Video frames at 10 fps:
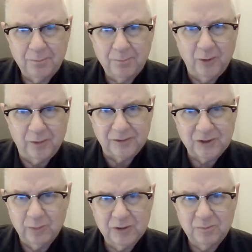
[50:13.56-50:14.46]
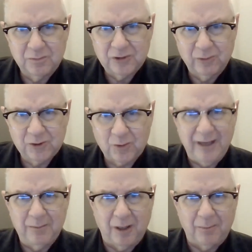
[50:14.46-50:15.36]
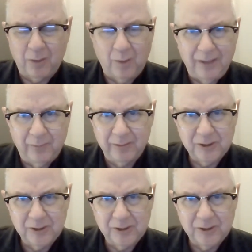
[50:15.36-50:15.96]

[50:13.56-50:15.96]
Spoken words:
heartbroken. So was grandma, my wife. We were